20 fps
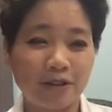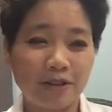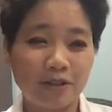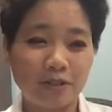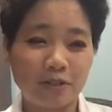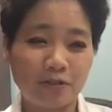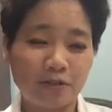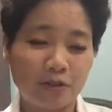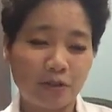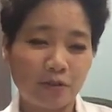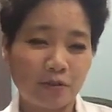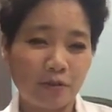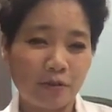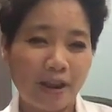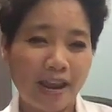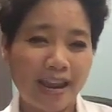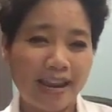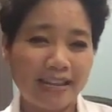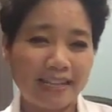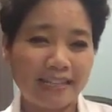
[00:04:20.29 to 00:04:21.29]
to
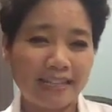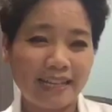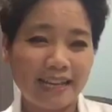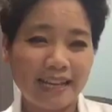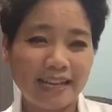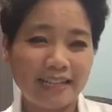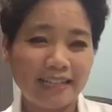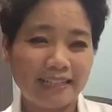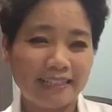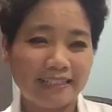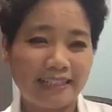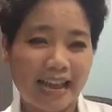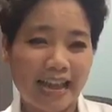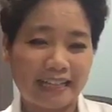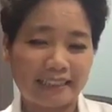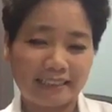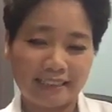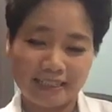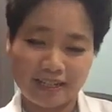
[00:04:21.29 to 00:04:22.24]
create that